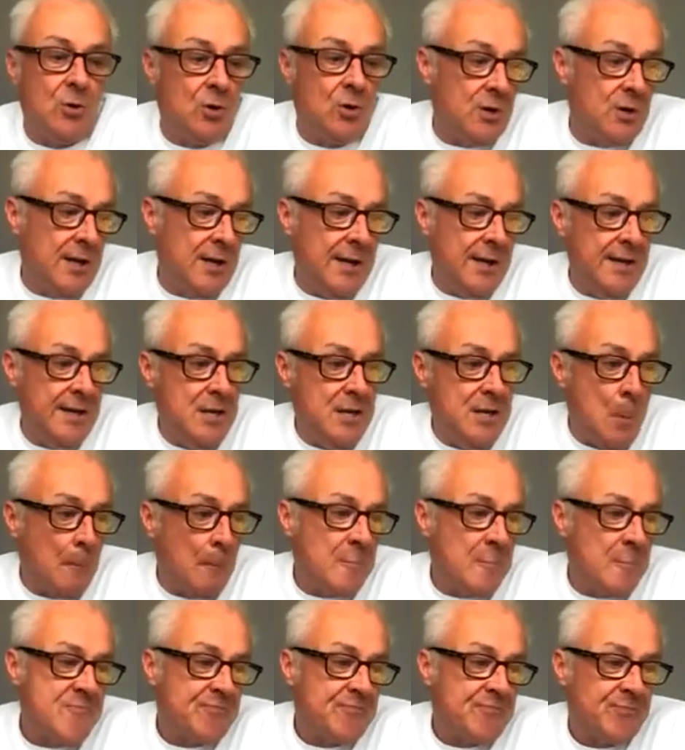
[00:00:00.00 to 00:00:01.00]
a
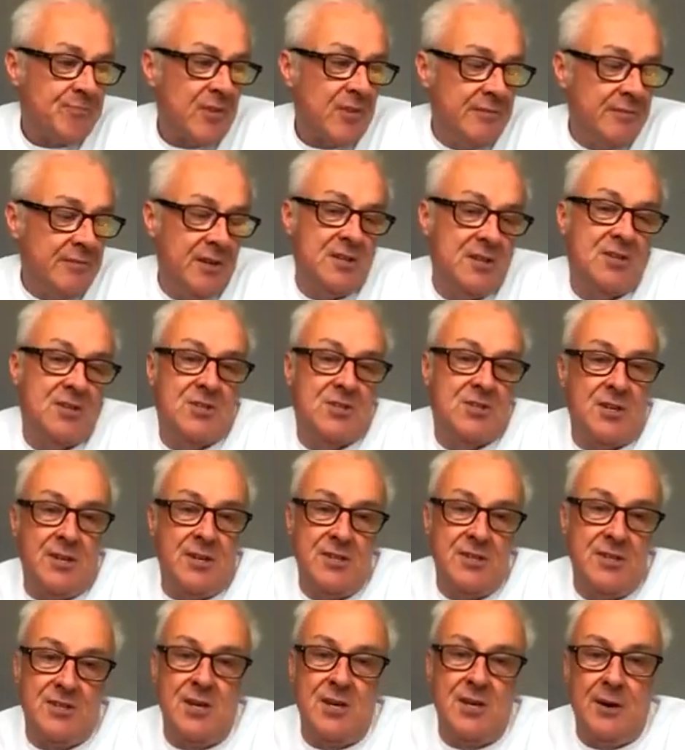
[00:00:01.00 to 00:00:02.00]
fixed
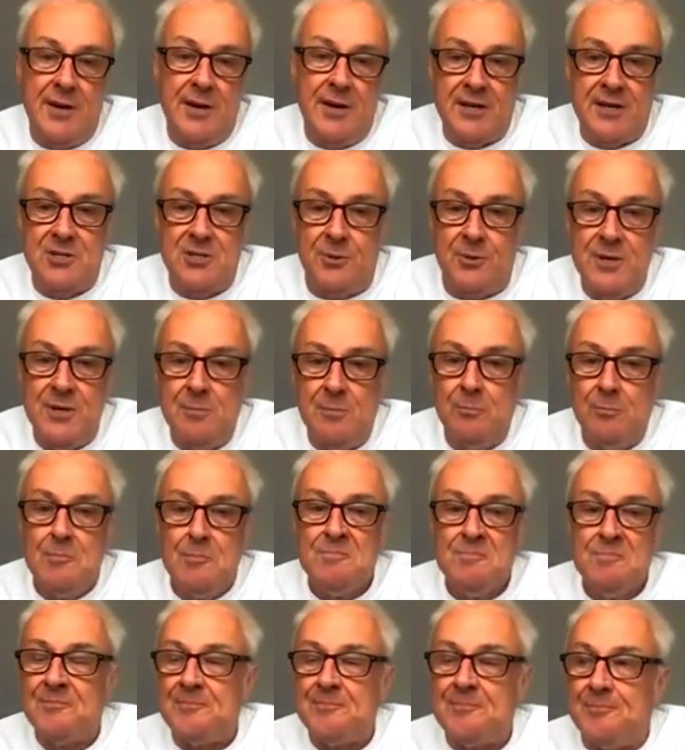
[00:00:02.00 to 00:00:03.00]
size directory
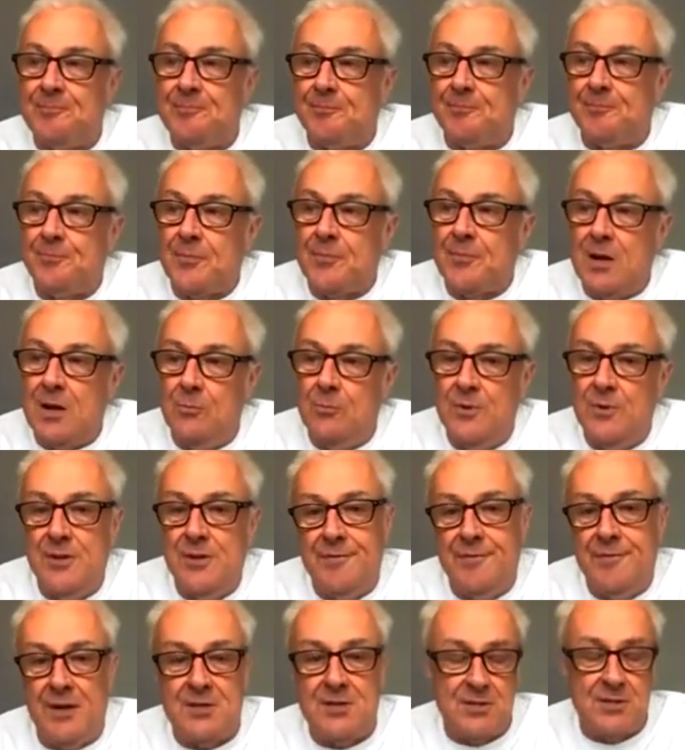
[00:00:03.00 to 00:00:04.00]
with a
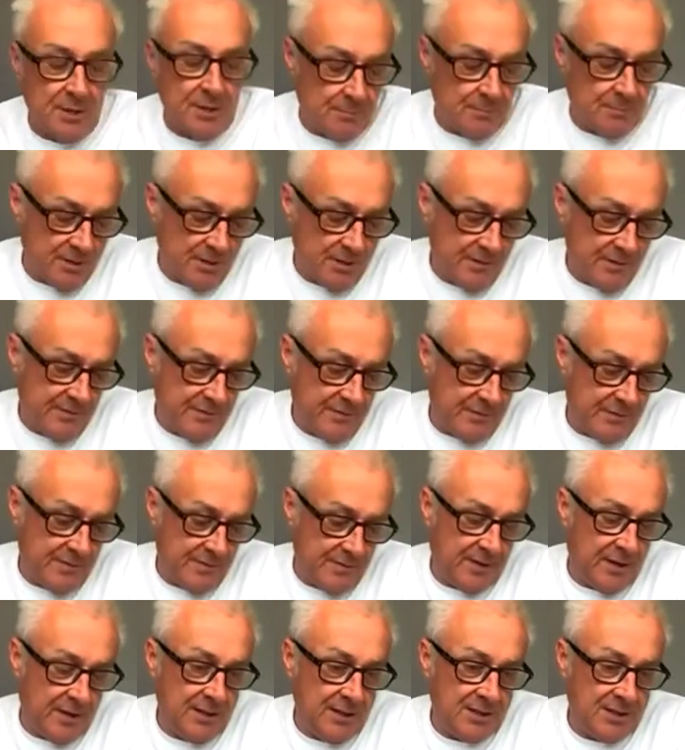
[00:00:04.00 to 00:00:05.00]
fixed number of
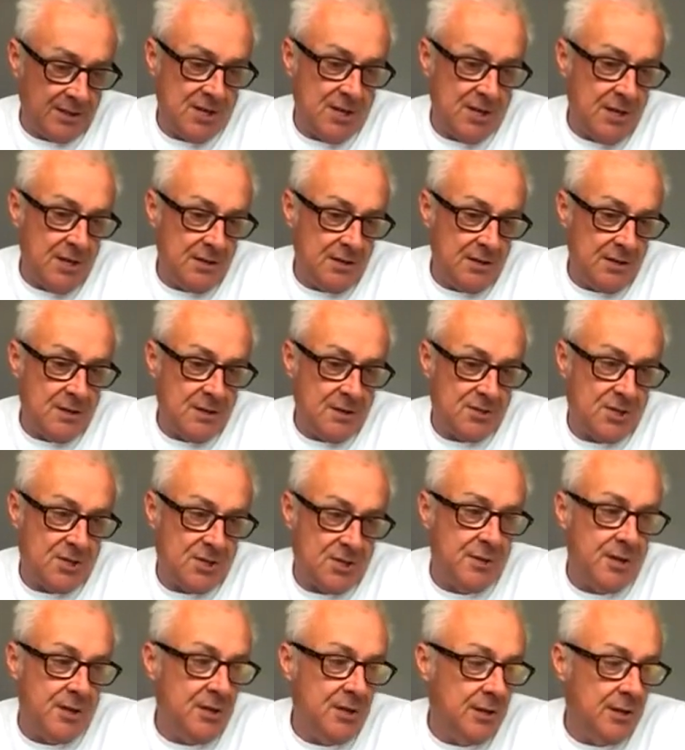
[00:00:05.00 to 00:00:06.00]
files in it so
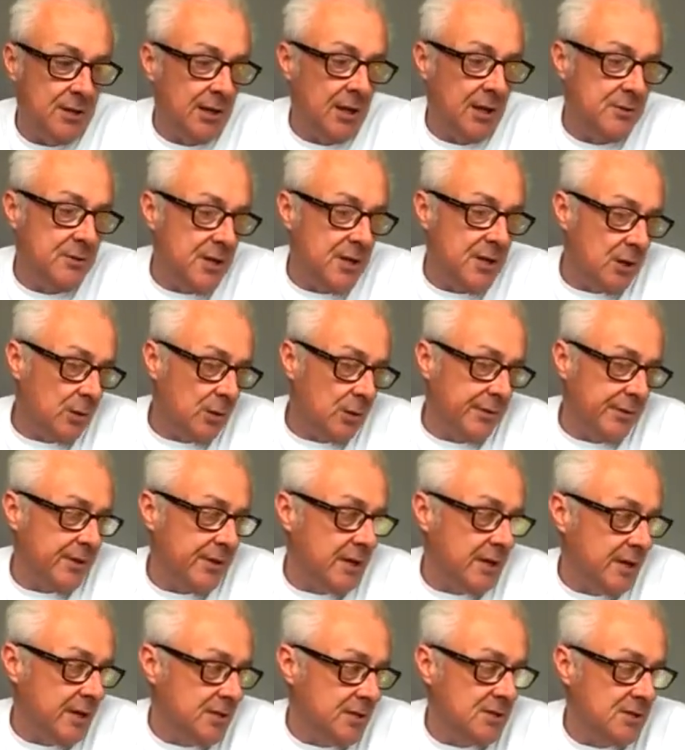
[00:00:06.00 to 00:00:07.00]
that you could load the whole
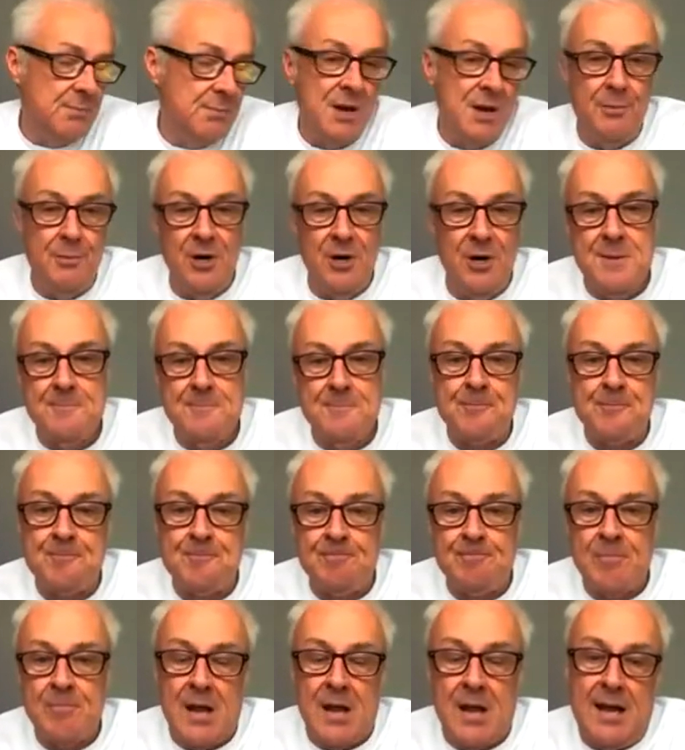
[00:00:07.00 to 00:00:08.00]
thing into memory,
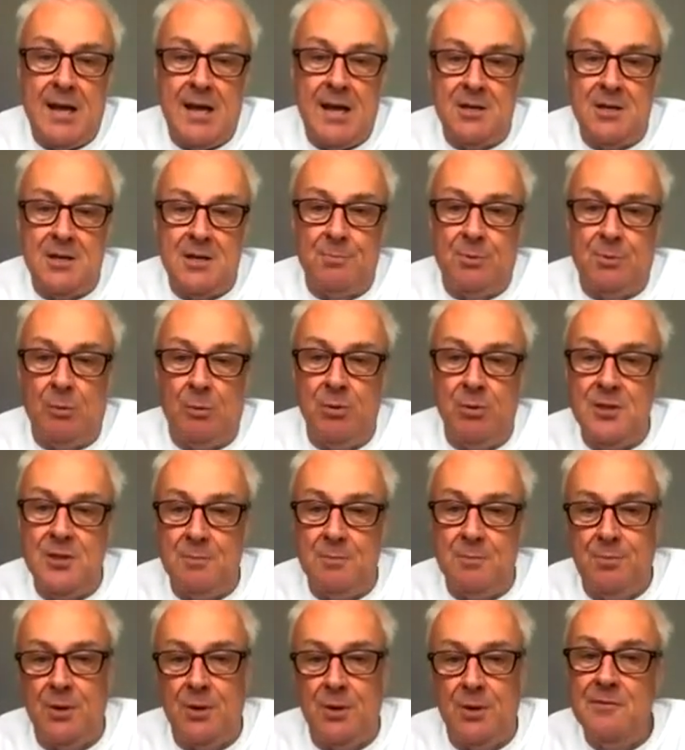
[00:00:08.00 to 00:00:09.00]
and probably the
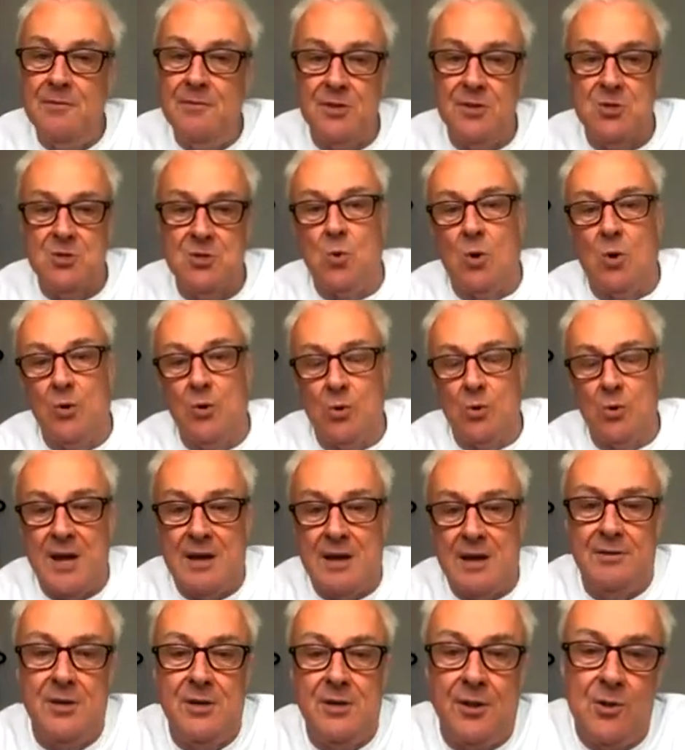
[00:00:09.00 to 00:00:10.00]
previous one or
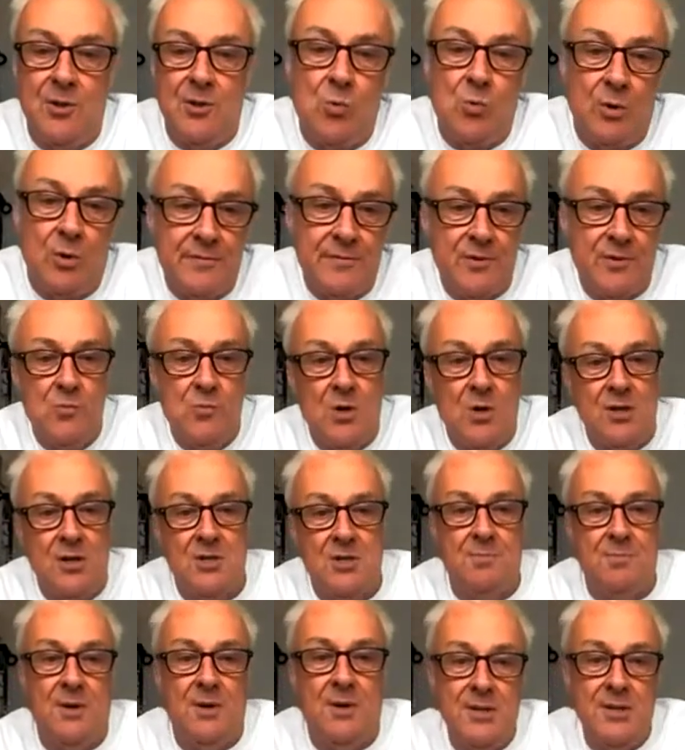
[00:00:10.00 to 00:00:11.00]
have another one for
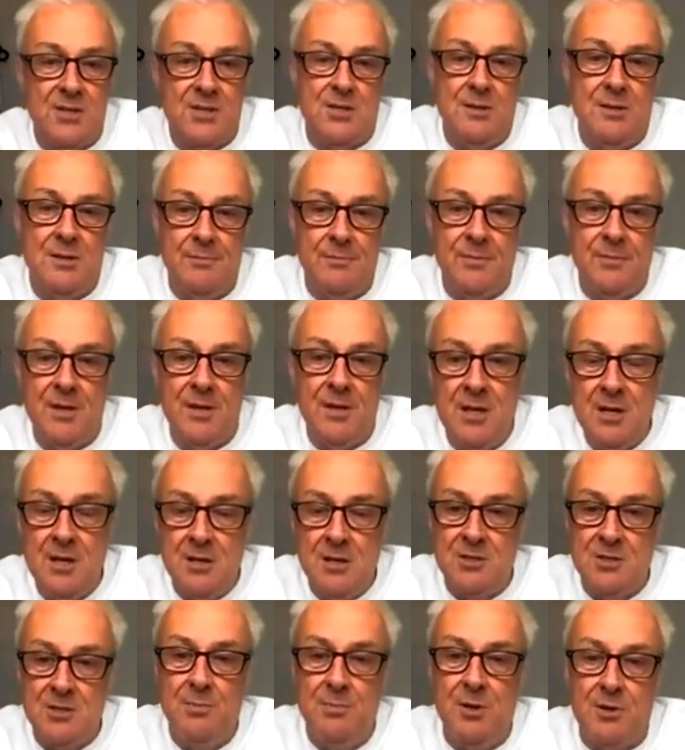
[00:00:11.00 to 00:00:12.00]
workspace.
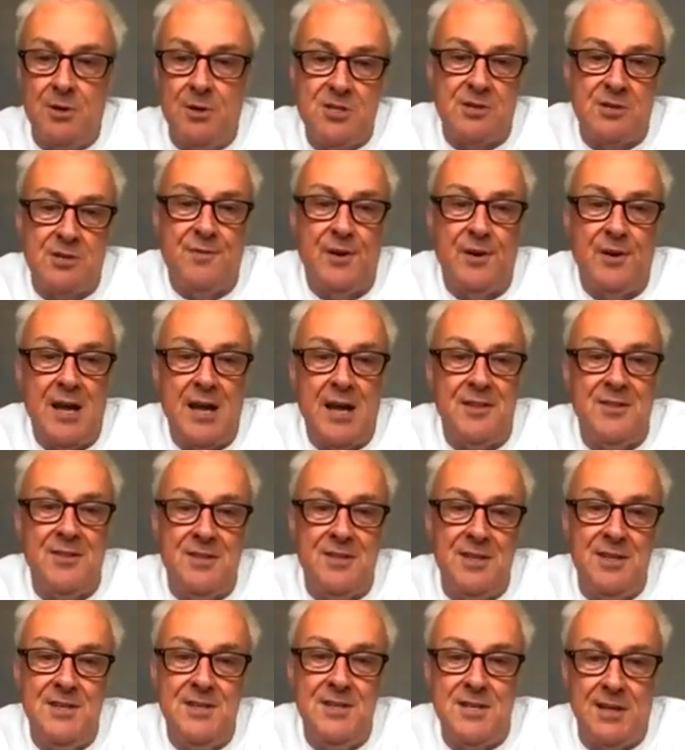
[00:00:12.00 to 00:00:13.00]
To be honest, I forget the
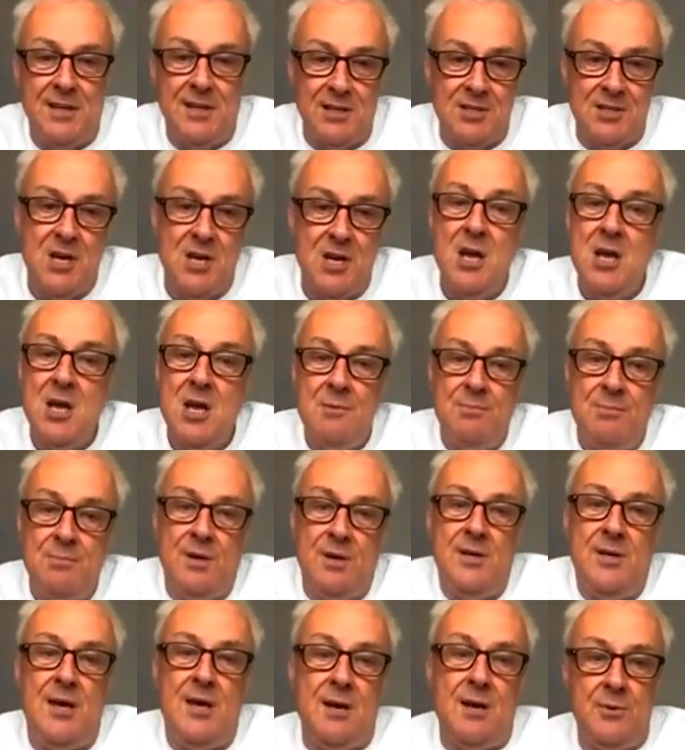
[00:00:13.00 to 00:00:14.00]
details, but
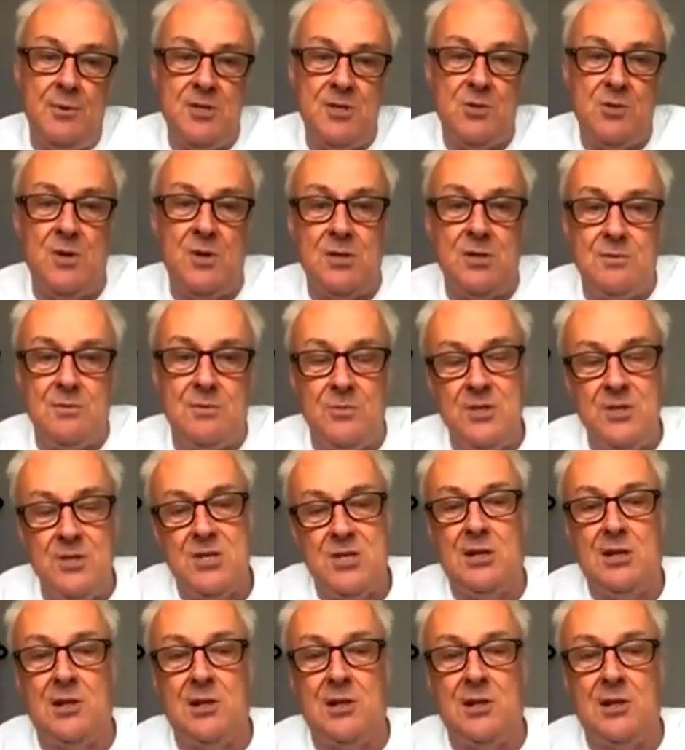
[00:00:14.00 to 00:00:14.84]
yeah, we settled